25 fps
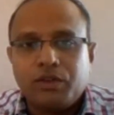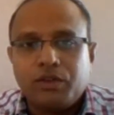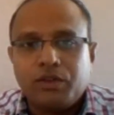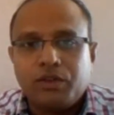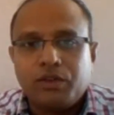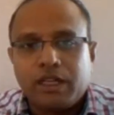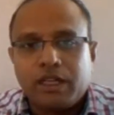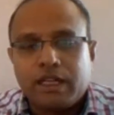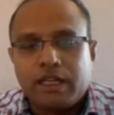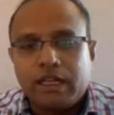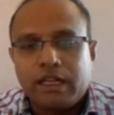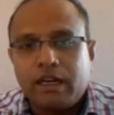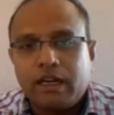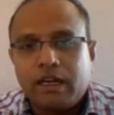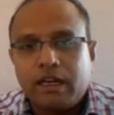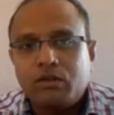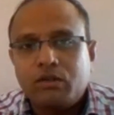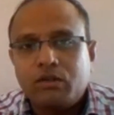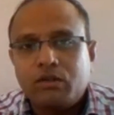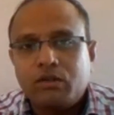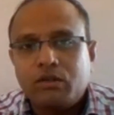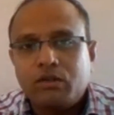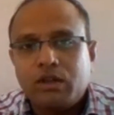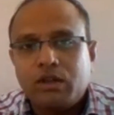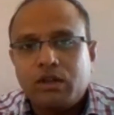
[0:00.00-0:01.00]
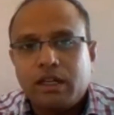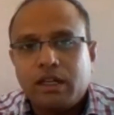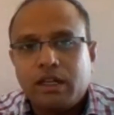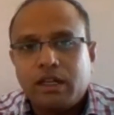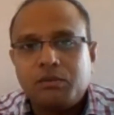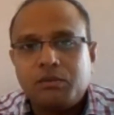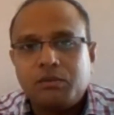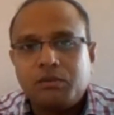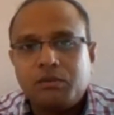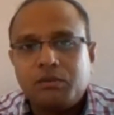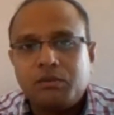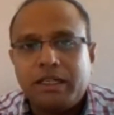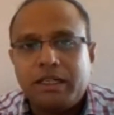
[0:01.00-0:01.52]
We can have like
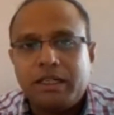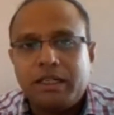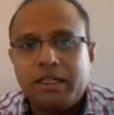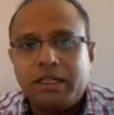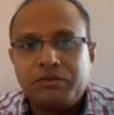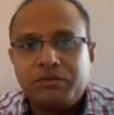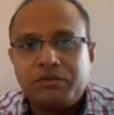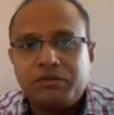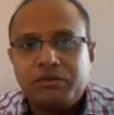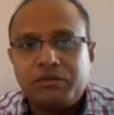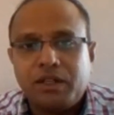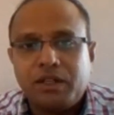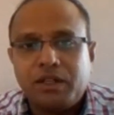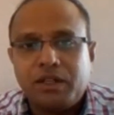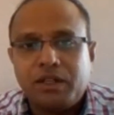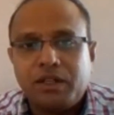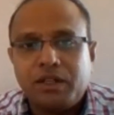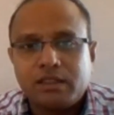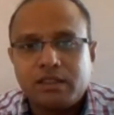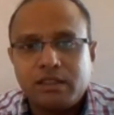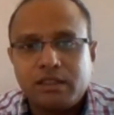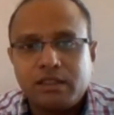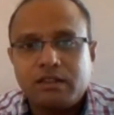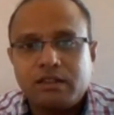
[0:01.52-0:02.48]
by default